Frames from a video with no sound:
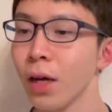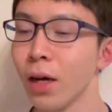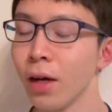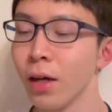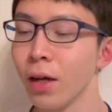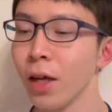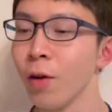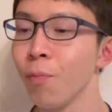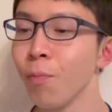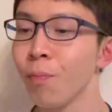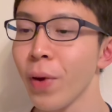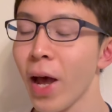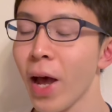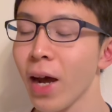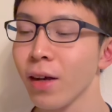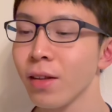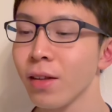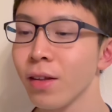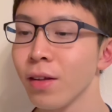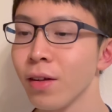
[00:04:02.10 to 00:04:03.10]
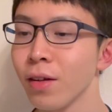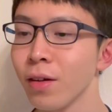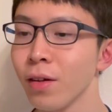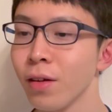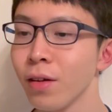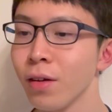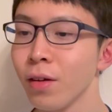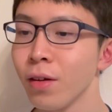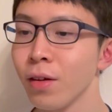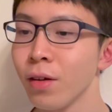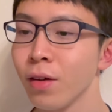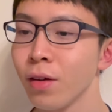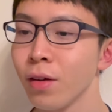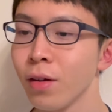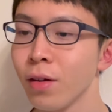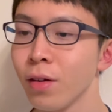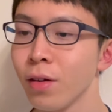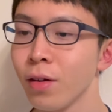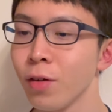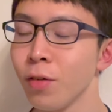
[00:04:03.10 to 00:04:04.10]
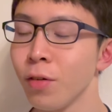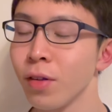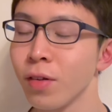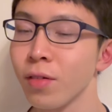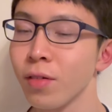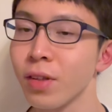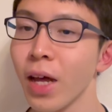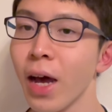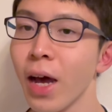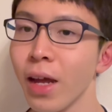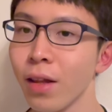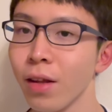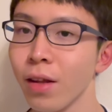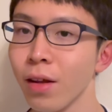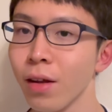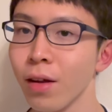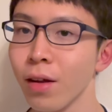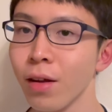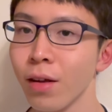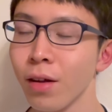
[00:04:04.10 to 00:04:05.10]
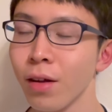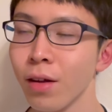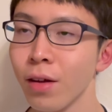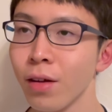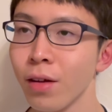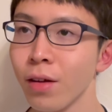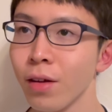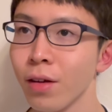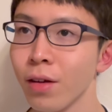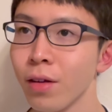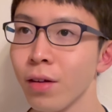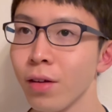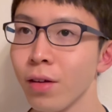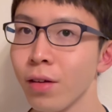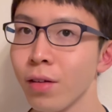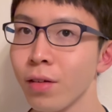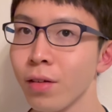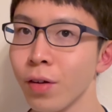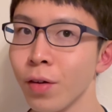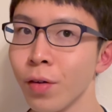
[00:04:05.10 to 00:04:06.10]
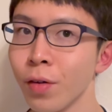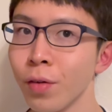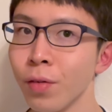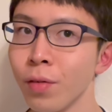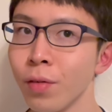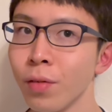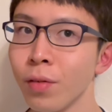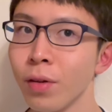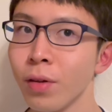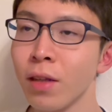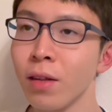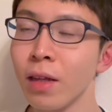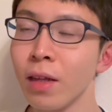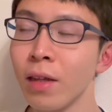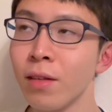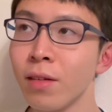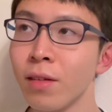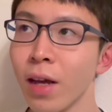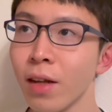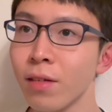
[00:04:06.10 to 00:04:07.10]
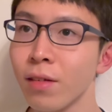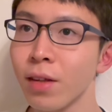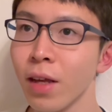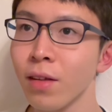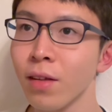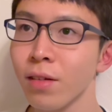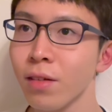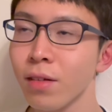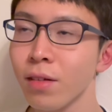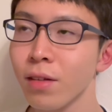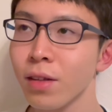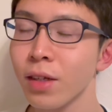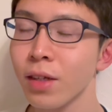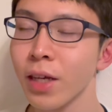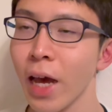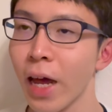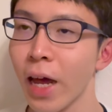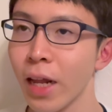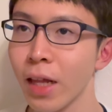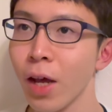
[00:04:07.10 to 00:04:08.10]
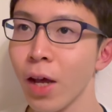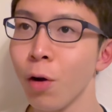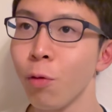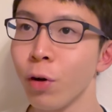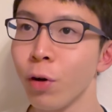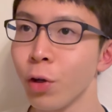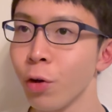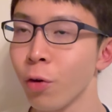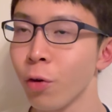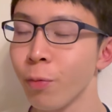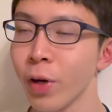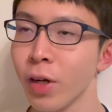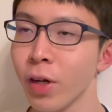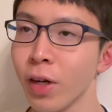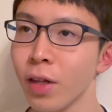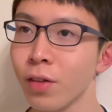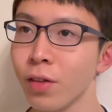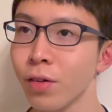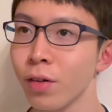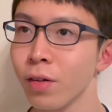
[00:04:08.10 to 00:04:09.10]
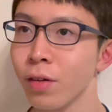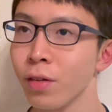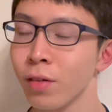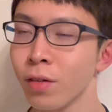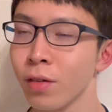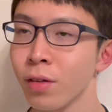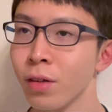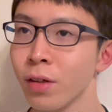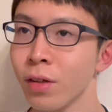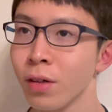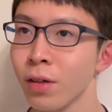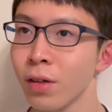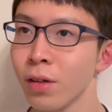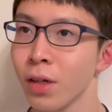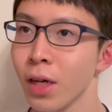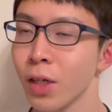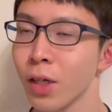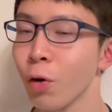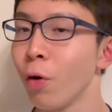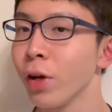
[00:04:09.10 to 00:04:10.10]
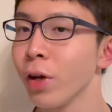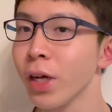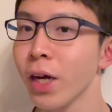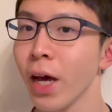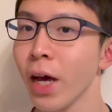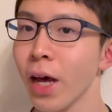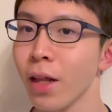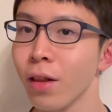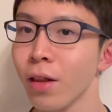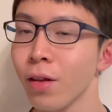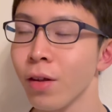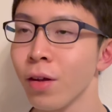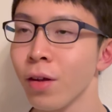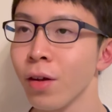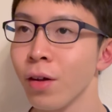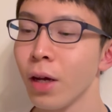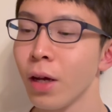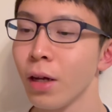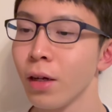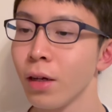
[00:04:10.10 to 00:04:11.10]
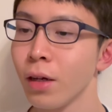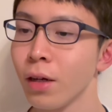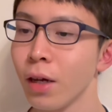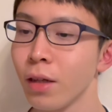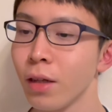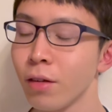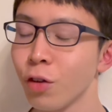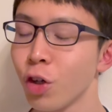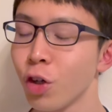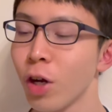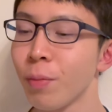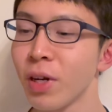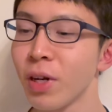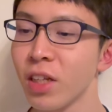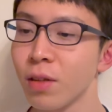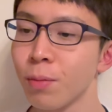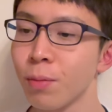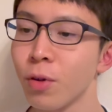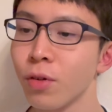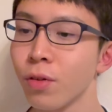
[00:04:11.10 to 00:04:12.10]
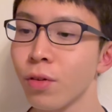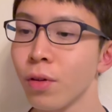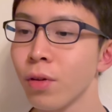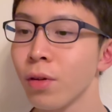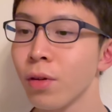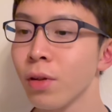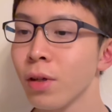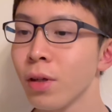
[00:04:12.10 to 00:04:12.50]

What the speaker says: impact to a society. So in that sense, Canada or European countries are going ahead. As a Japanese person,